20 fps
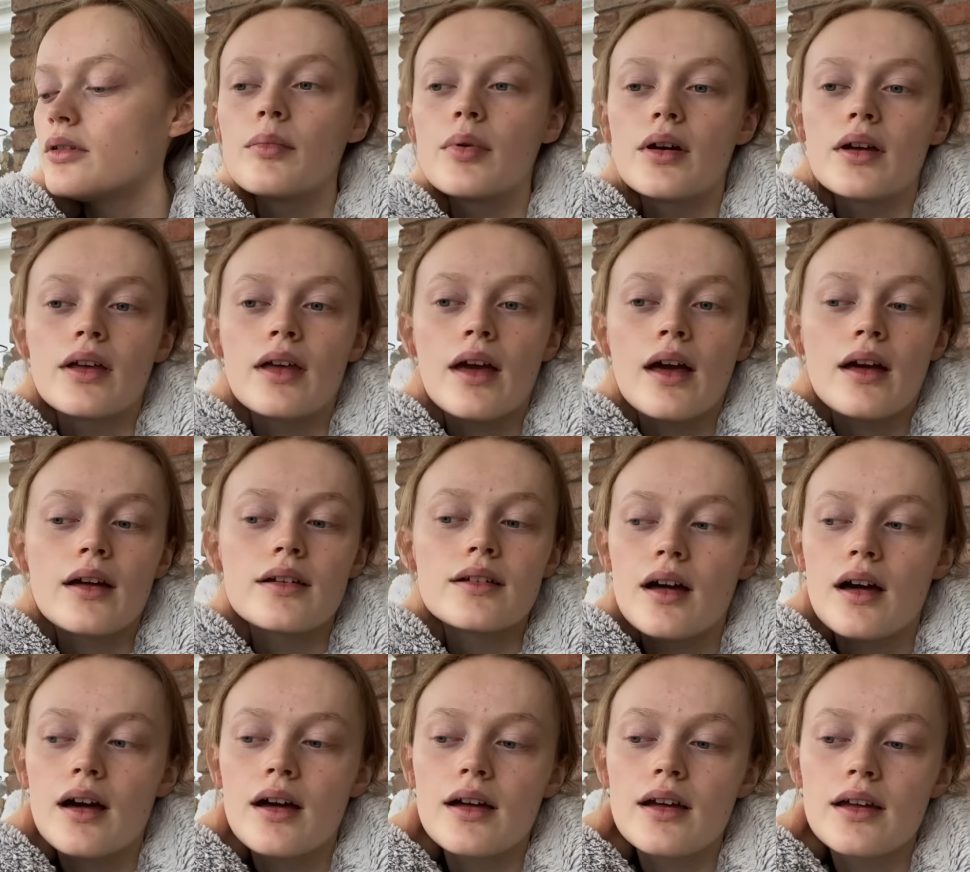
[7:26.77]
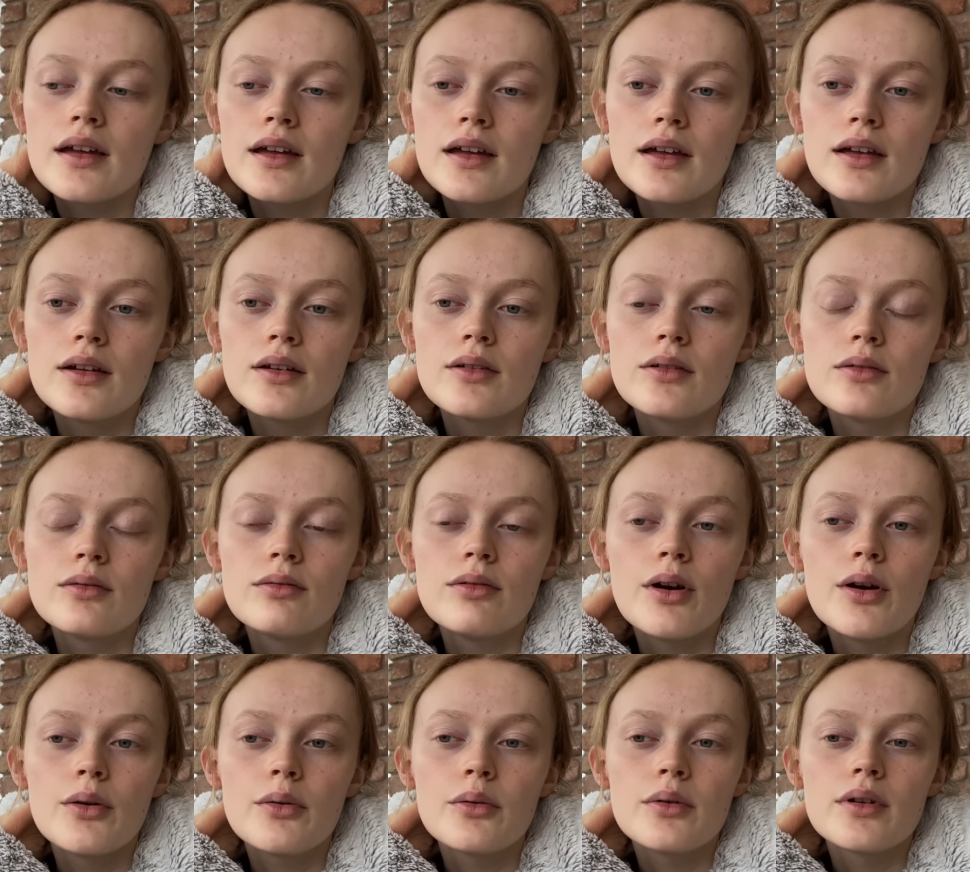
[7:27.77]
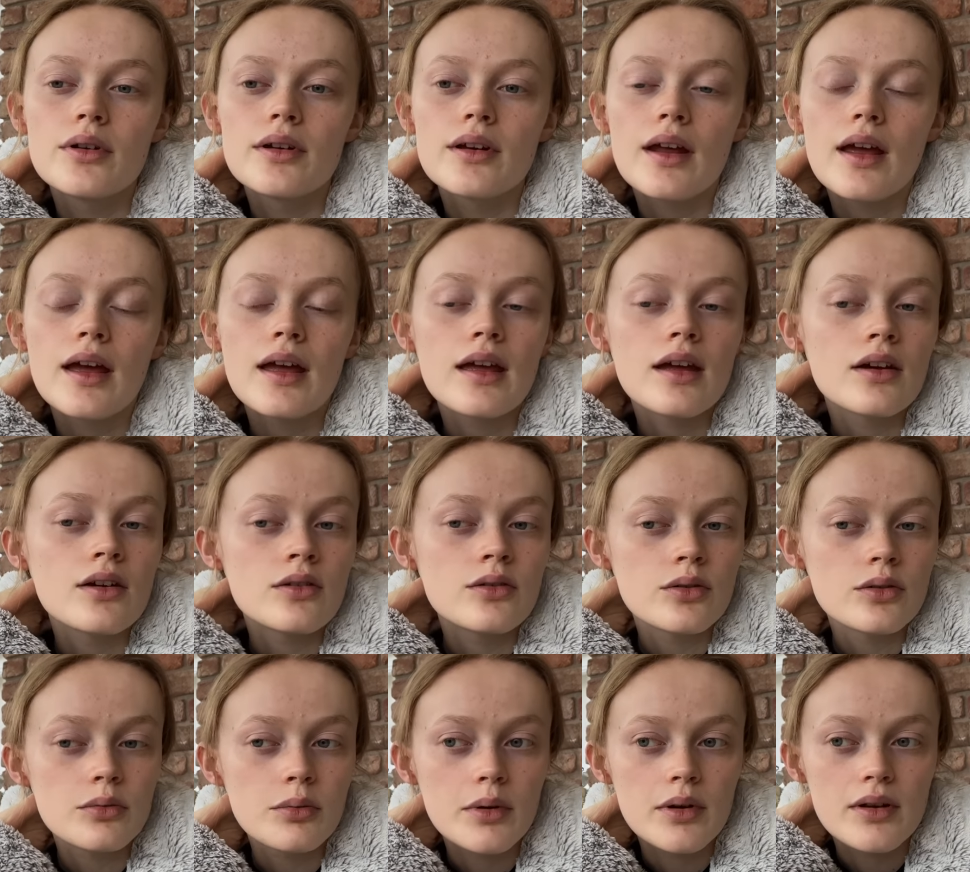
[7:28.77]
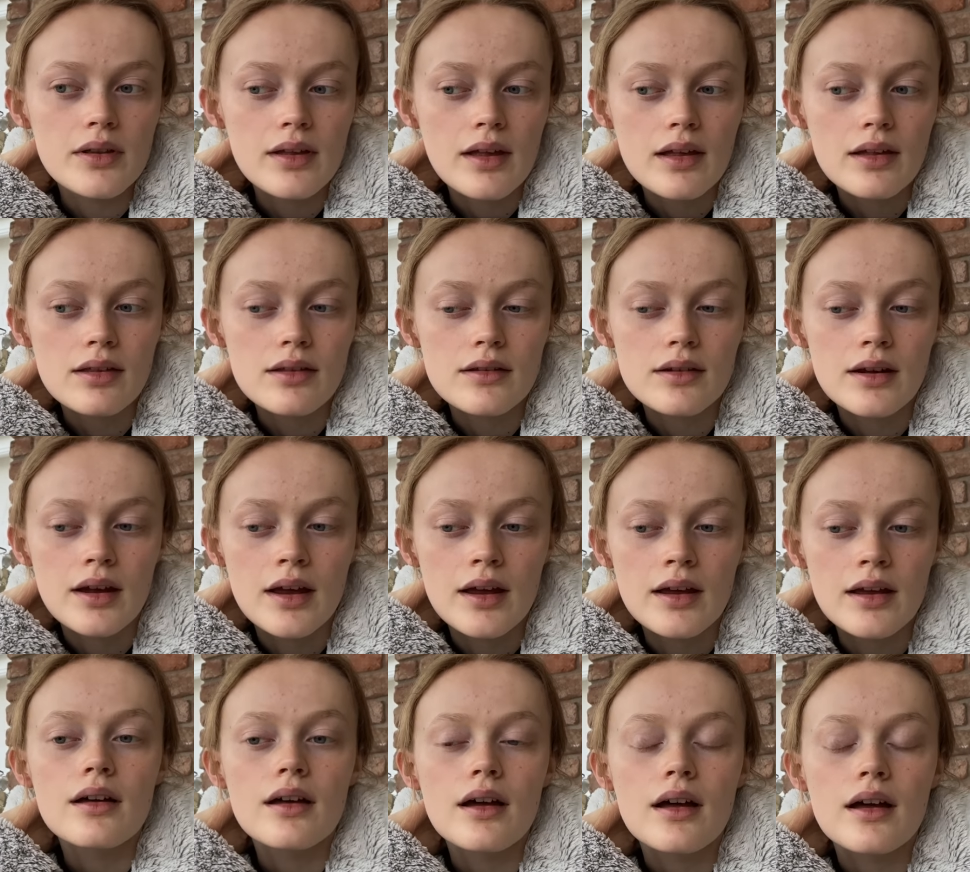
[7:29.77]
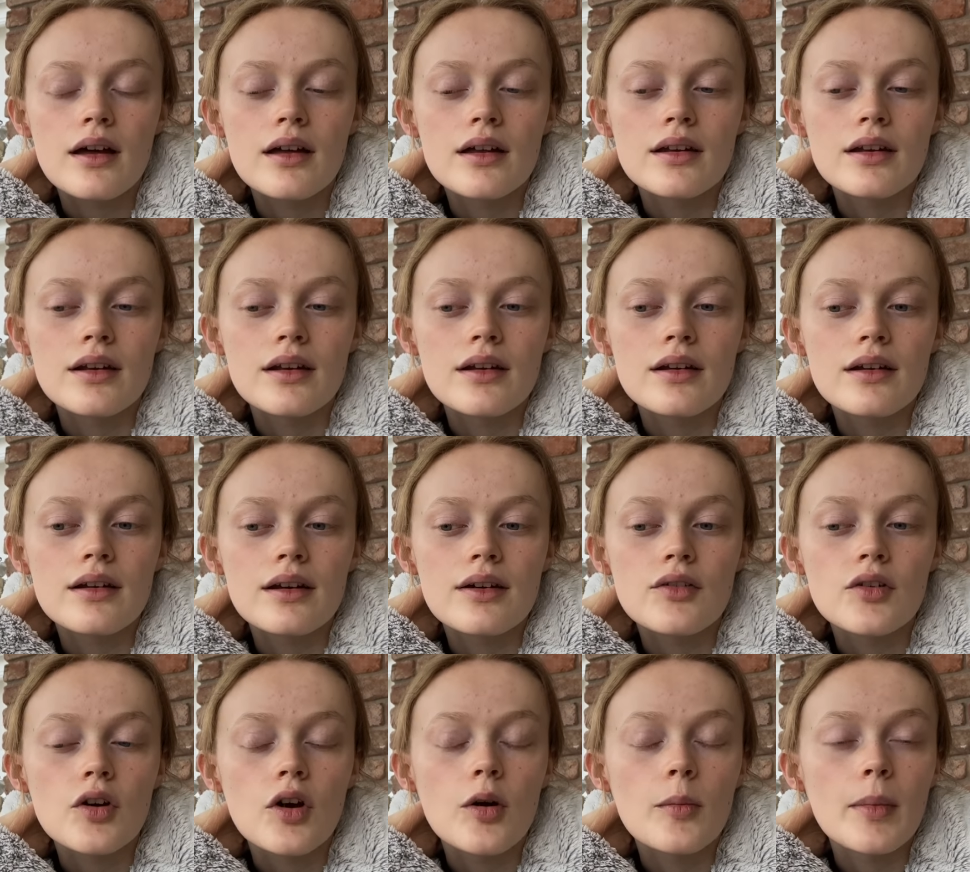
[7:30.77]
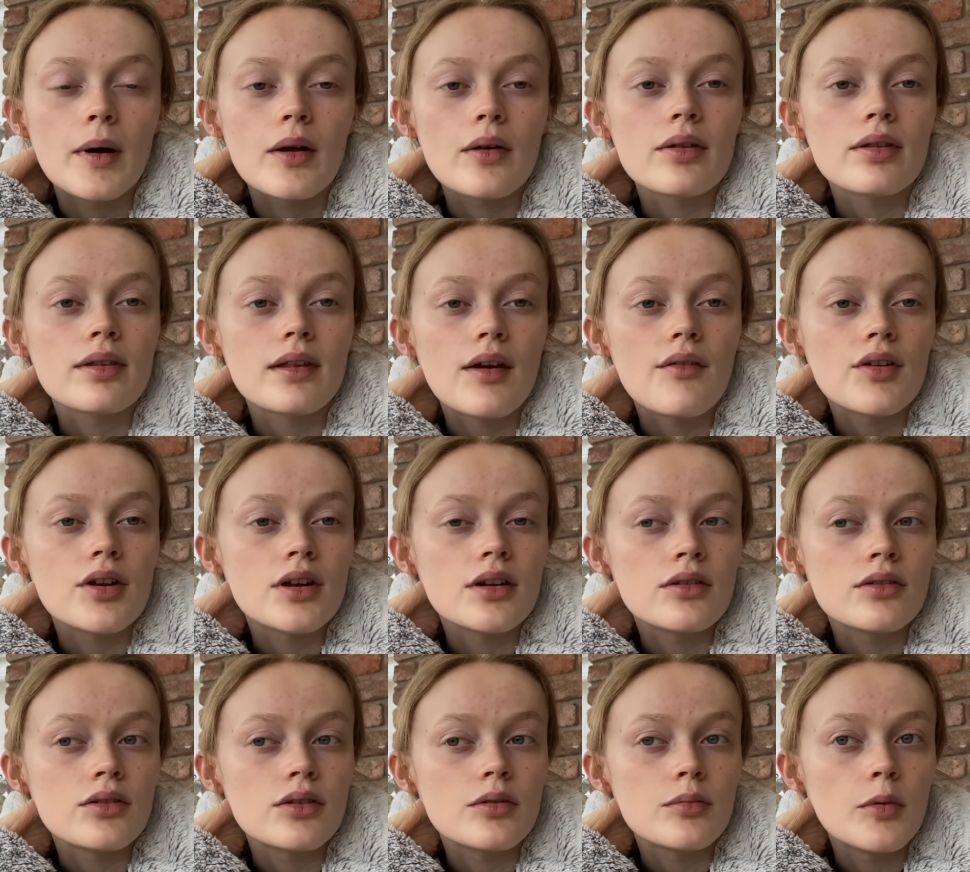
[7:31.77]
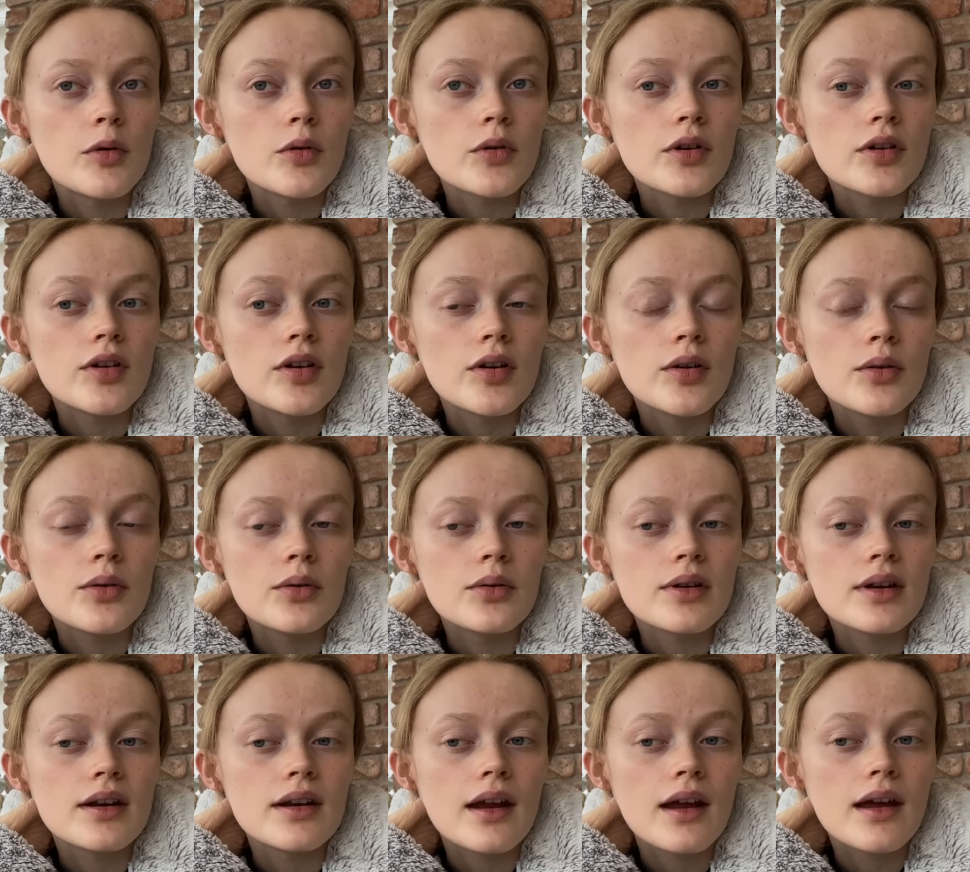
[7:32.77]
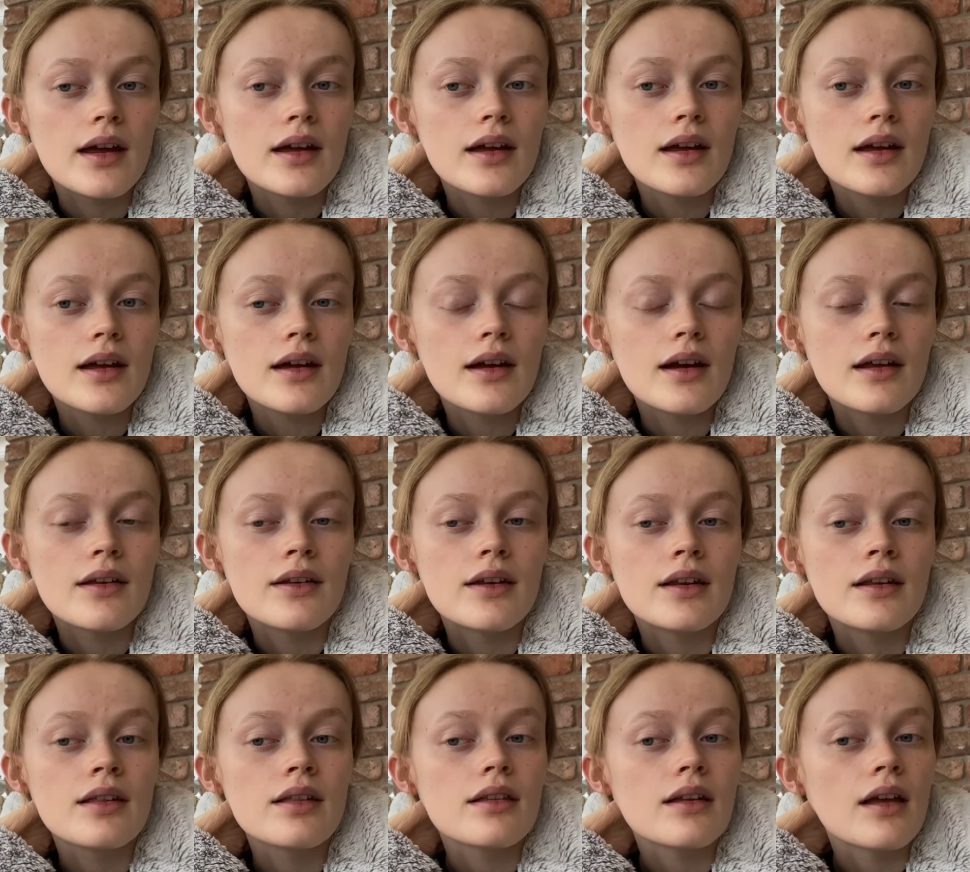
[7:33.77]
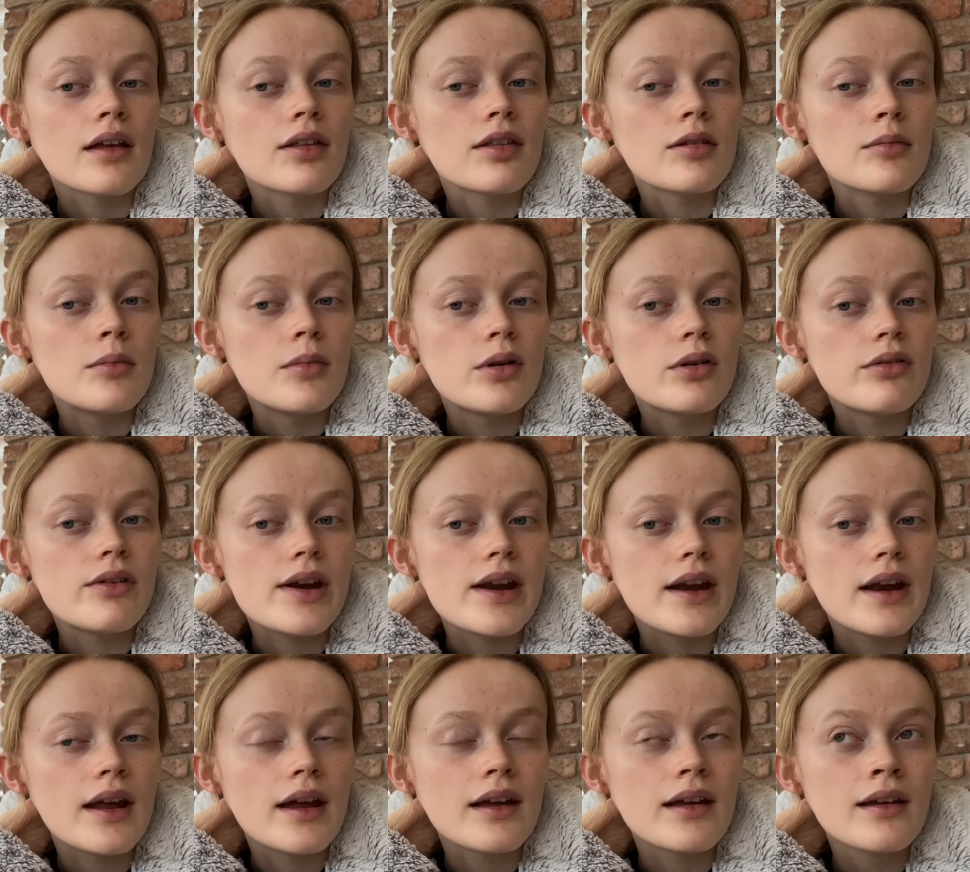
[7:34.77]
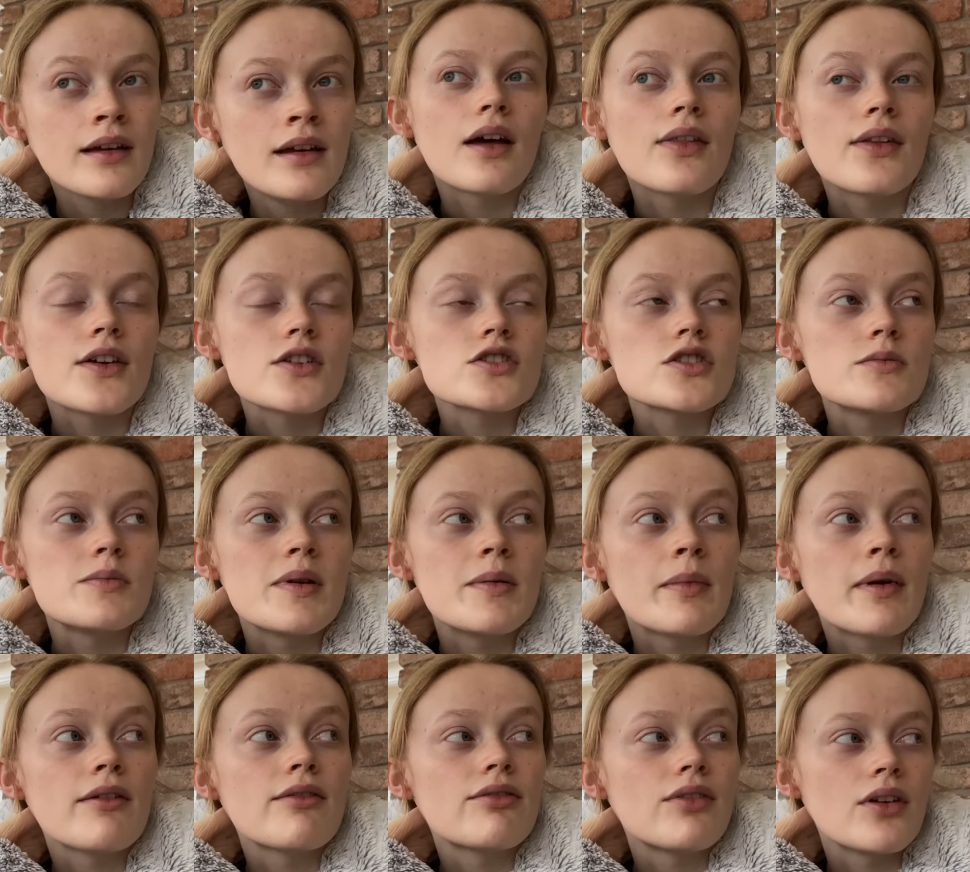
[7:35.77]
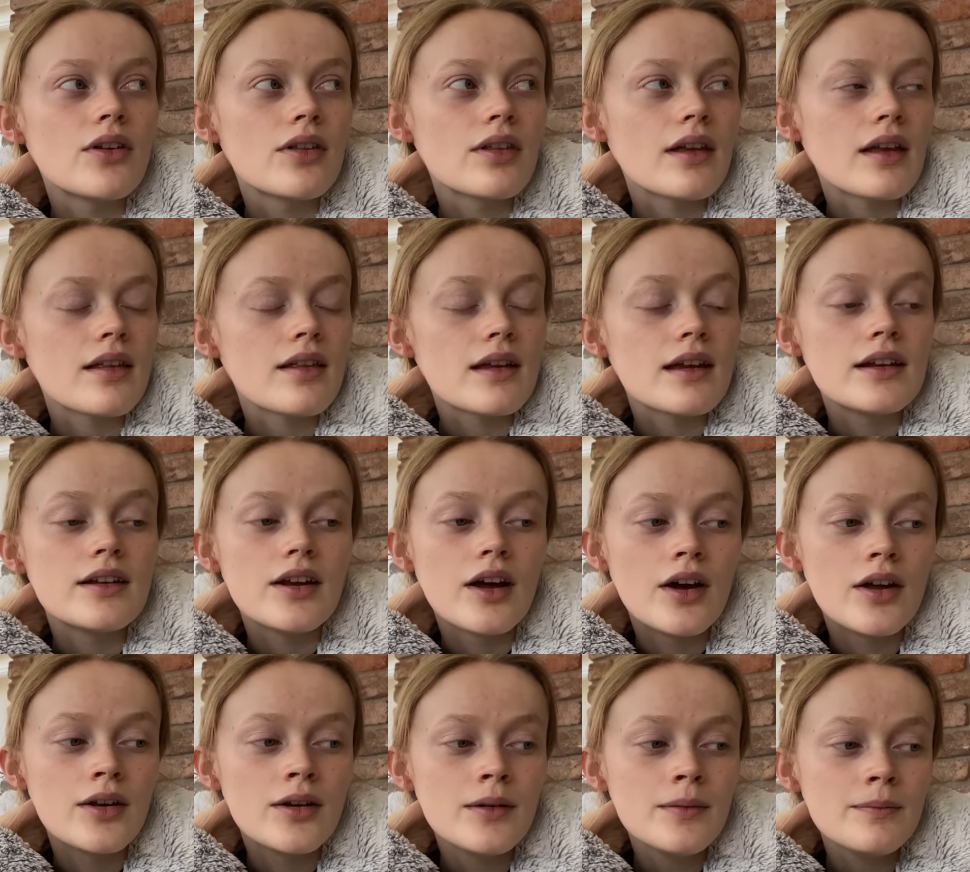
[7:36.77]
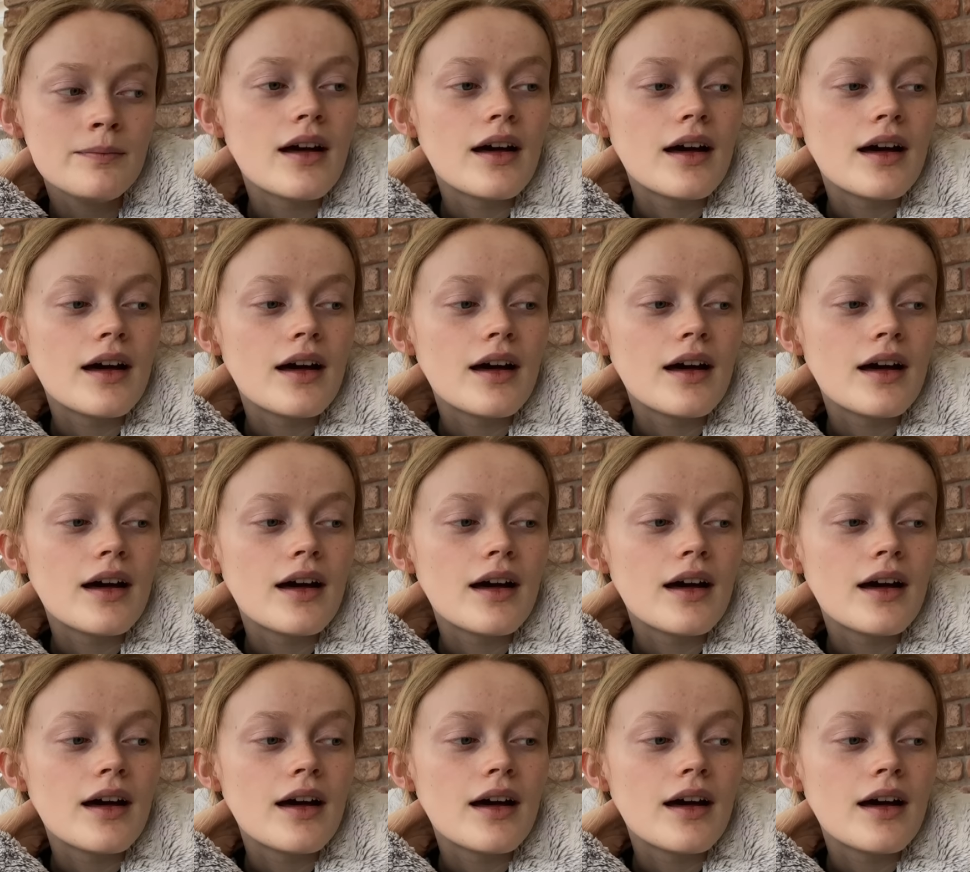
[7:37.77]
But yeah, I wrote 800 words yesterday, and I've got about 700 more to do today, and then start some more reading, and that should be my first essay done.